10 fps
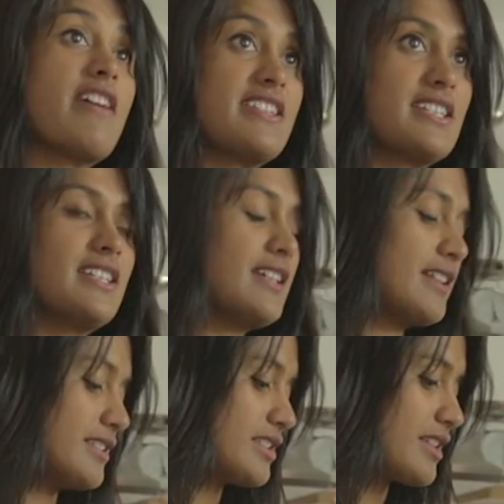ready,
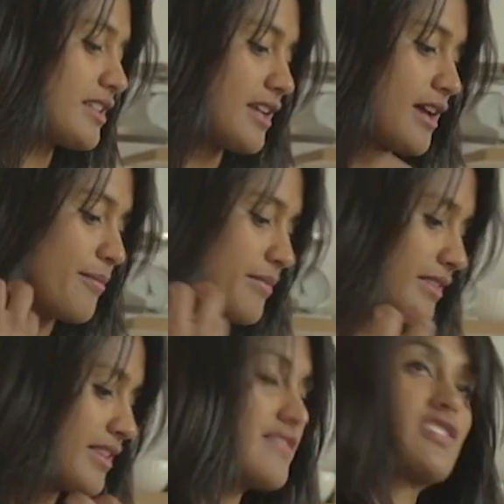and
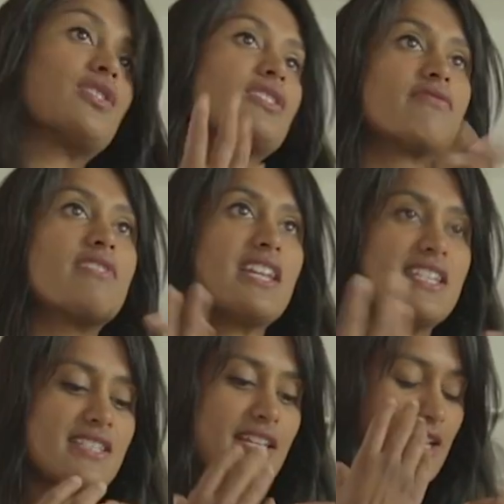they've started to
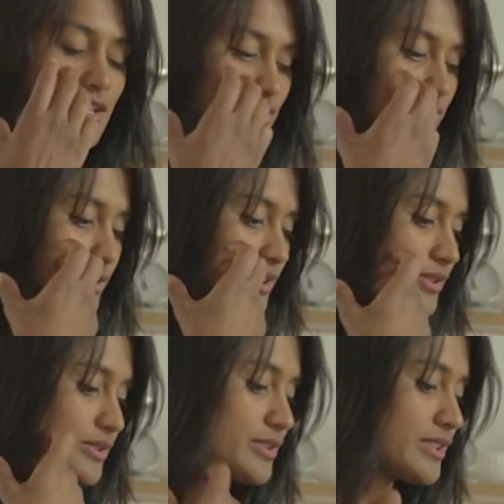release their natural
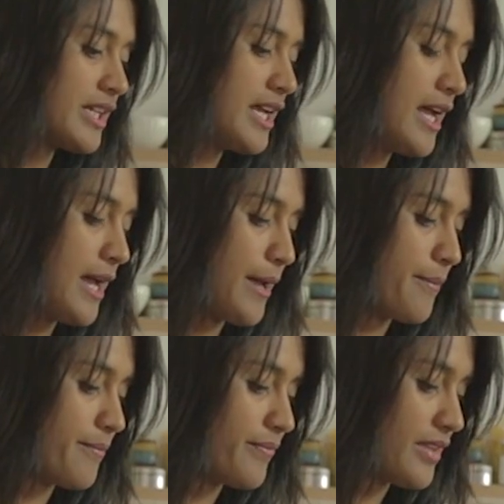oils.
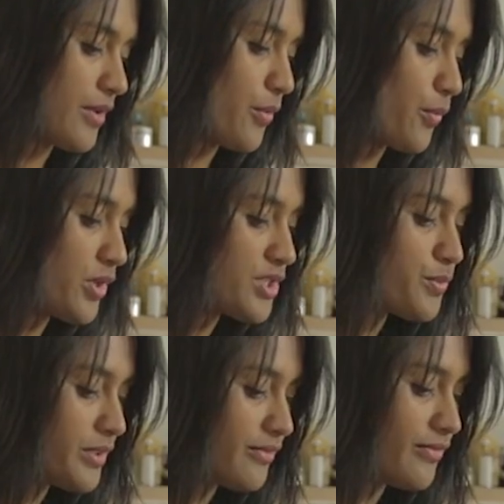
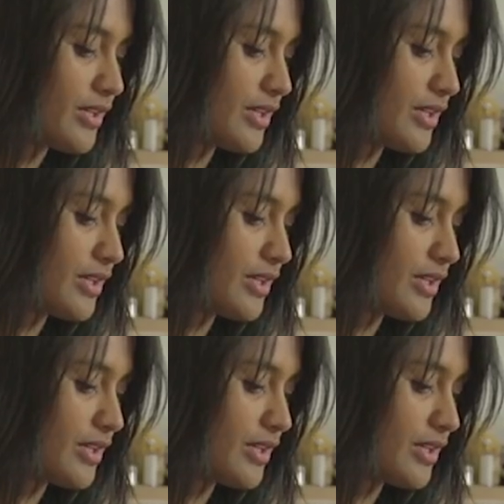Once we've